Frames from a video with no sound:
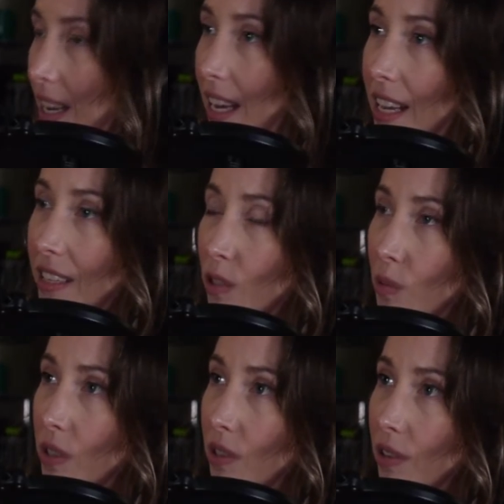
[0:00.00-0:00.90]
Alex
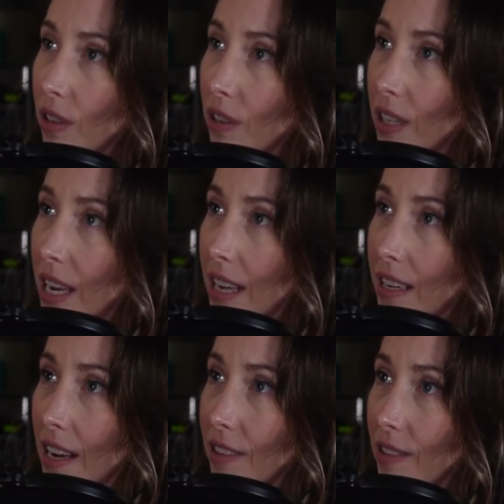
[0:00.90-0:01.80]
Winter clearly had
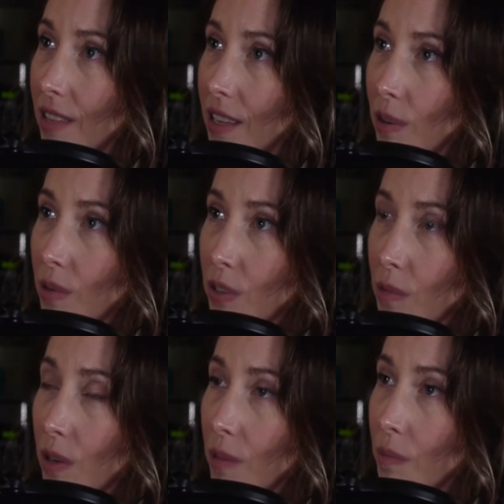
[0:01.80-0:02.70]
neither the
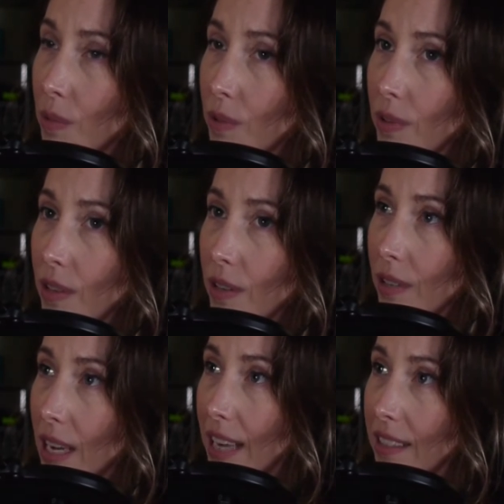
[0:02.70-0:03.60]
charisma nor the
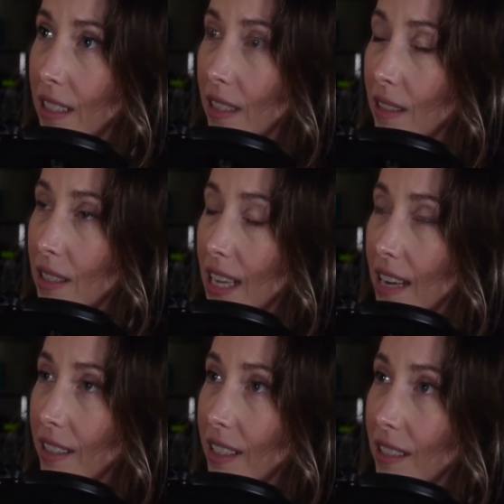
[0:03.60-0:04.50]
acting
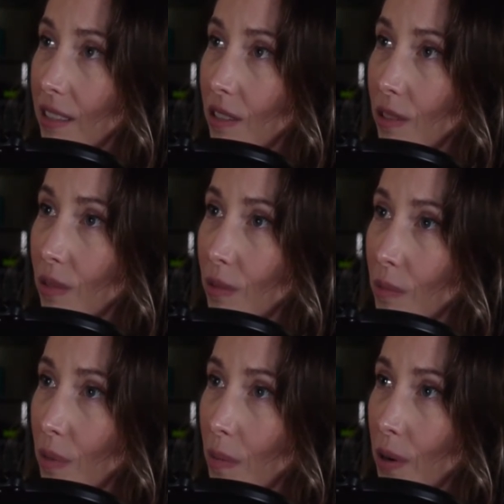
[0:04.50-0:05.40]
talent to
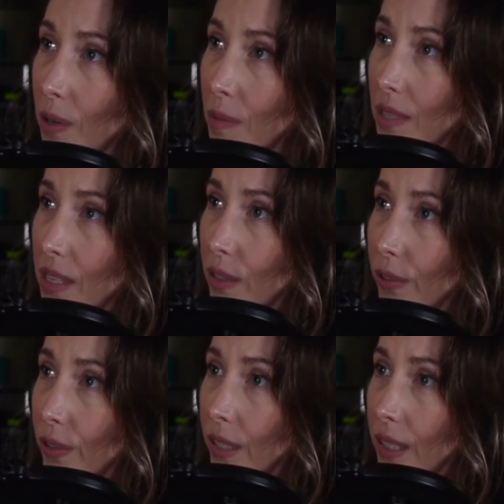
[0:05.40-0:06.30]
promote himself.